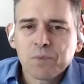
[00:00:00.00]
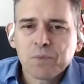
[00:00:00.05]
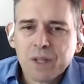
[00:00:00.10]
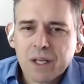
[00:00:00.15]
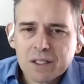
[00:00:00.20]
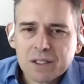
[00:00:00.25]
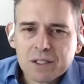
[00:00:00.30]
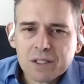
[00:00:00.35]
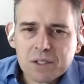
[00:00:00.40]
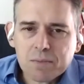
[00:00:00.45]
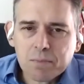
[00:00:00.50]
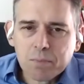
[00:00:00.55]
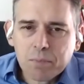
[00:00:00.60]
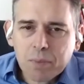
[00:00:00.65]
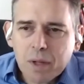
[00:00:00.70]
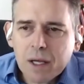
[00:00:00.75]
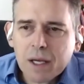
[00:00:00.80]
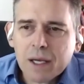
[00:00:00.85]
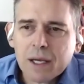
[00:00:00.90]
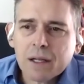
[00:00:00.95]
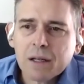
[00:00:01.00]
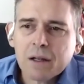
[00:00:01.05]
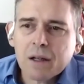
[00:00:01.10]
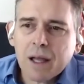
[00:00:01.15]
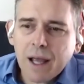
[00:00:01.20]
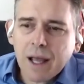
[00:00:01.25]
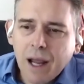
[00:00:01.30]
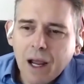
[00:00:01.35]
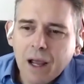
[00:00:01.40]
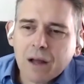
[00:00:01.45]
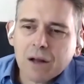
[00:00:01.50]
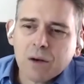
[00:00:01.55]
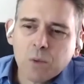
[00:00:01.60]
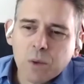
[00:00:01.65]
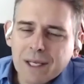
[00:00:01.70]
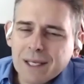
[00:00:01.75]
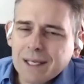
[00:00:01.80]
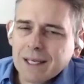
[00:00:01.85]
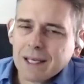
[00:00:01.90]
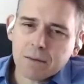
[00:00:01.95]
explain how do we
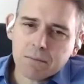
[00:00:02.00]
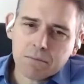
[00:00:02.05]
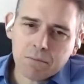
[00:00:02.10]
get